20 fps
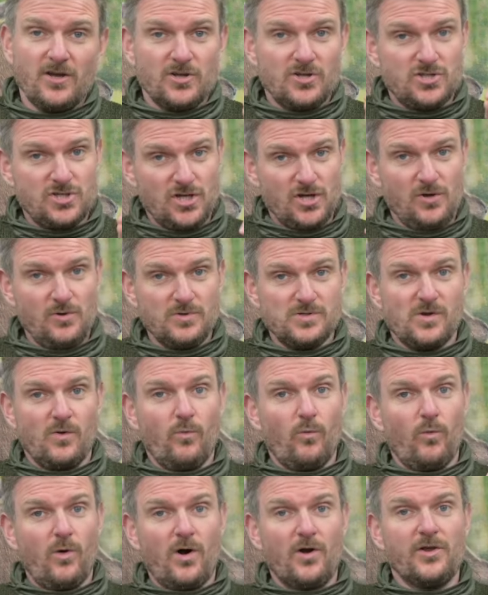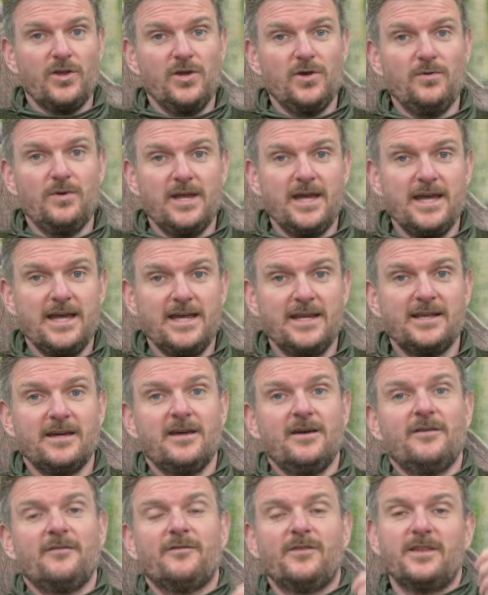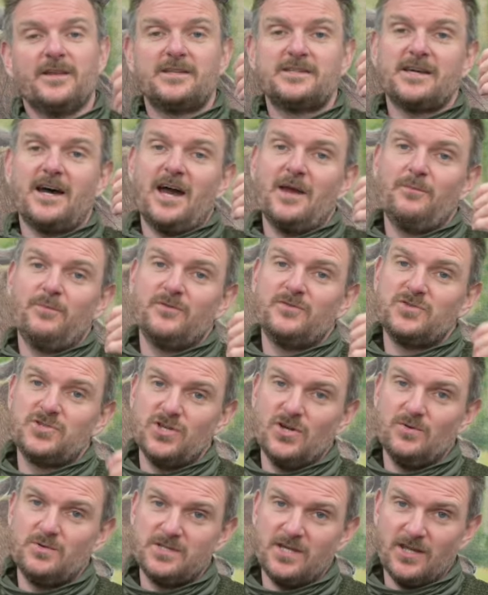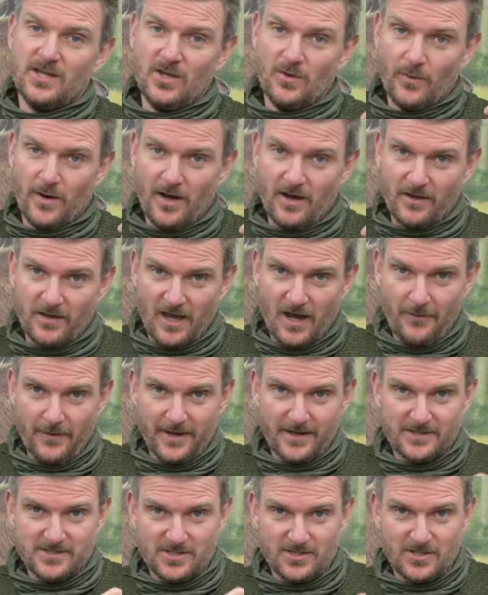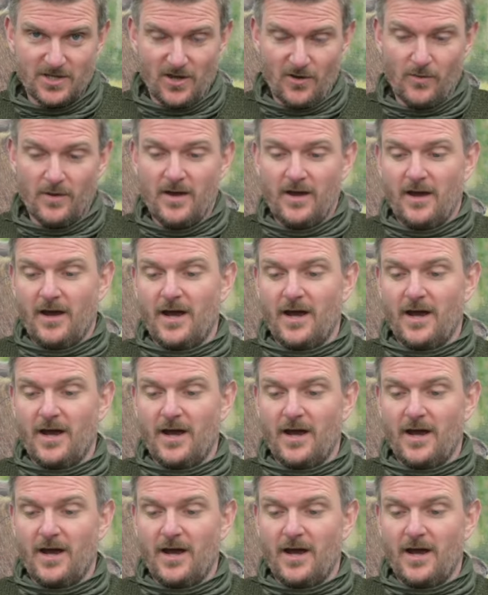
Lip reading: Choose what you need for the type of shooting you are going to do.